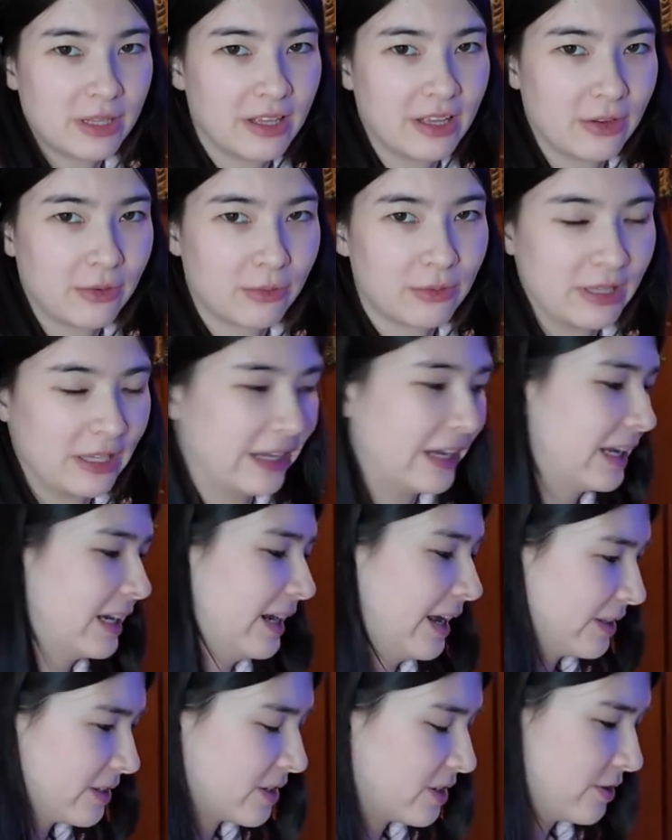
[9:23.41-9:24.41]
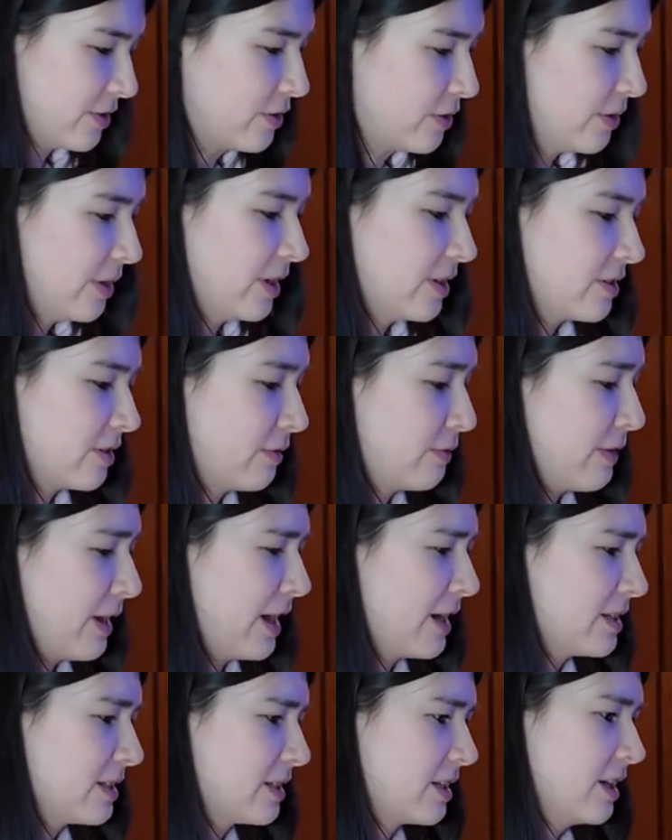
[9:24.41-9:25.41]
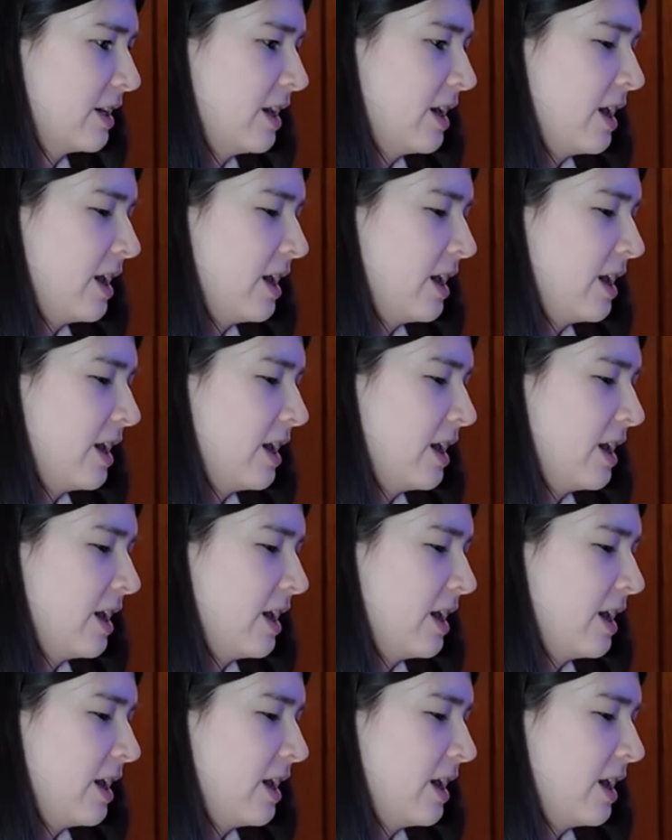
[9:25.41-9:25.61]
like really condensed because you're doing it so fast.